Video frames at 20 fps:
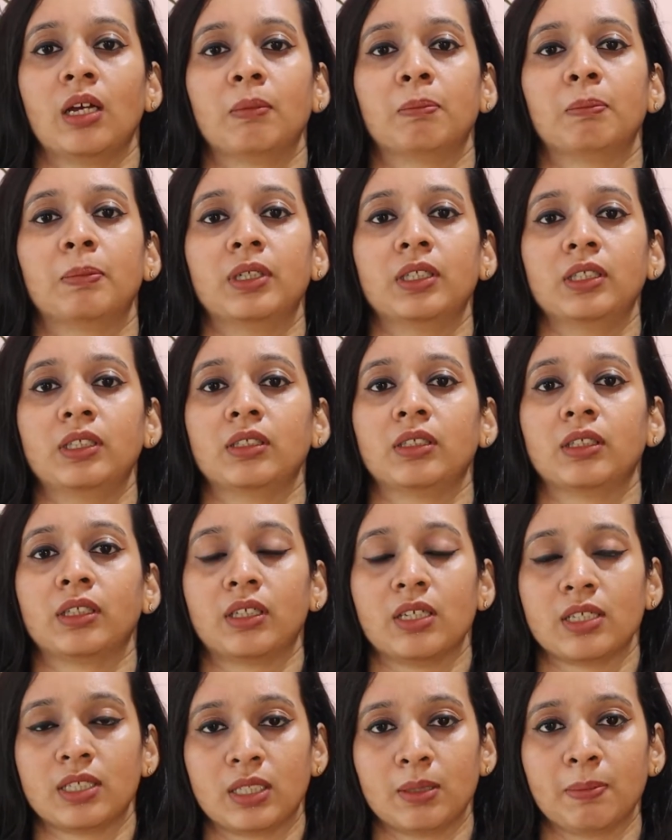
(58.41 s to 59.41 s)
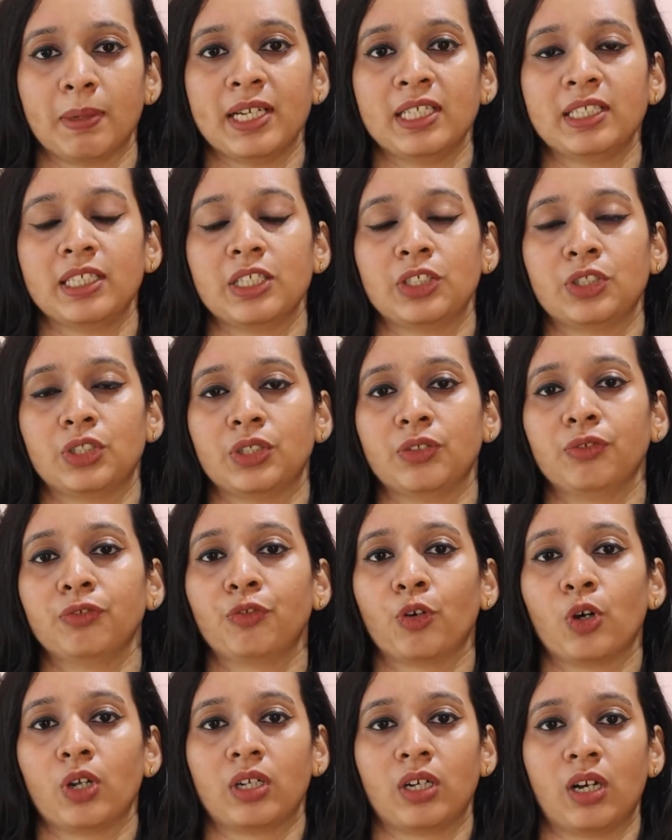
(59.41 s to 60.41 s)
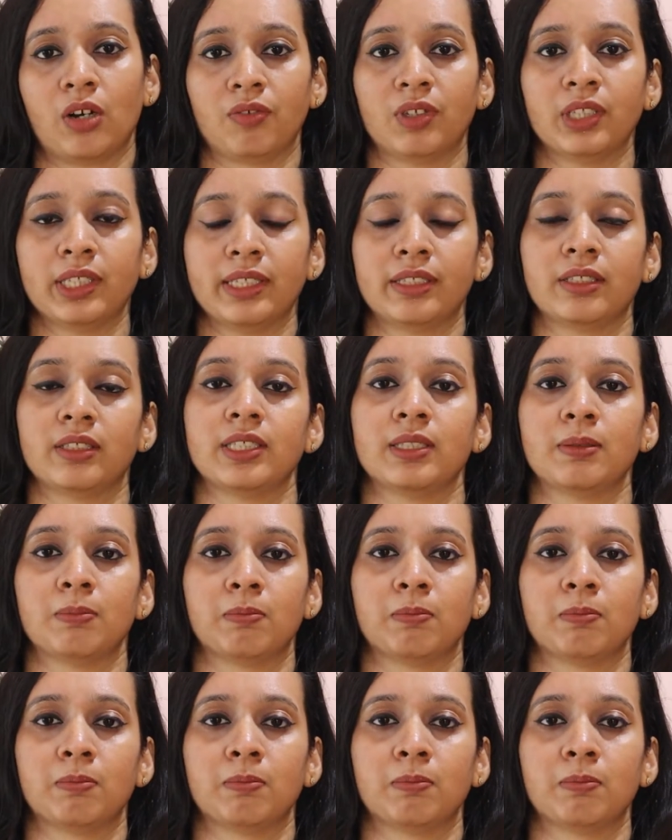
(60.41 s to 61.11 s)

But customization for cover letter is